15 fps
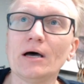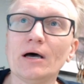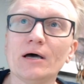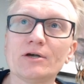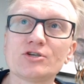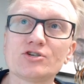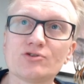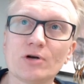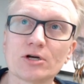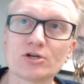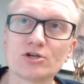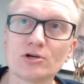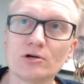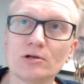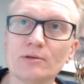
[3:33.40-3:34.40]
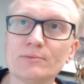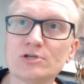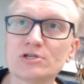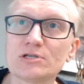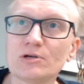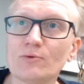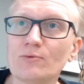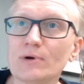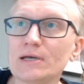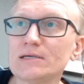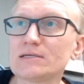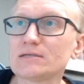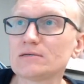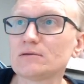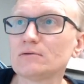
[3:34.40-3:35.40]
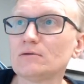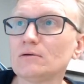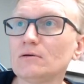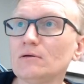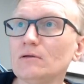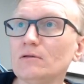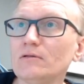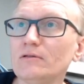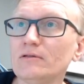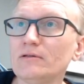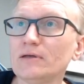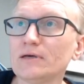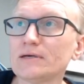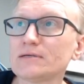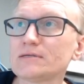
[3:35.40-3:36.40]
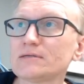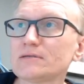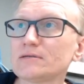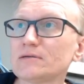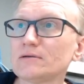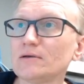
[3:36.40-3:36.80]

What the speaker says: structure, let me just erase this.